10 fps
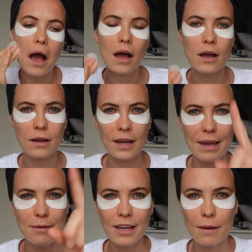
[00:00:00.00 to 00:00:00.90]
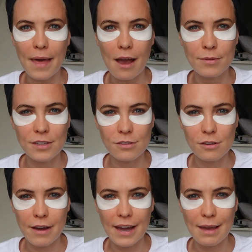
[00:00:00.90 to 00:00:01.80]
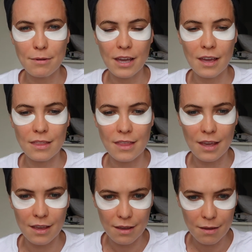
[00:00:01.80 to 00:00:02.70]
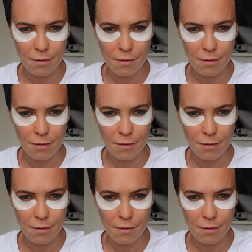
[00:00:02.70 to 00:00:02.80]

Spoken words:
Oh, I keep looking up there, I'm so sorry. I keep looking at the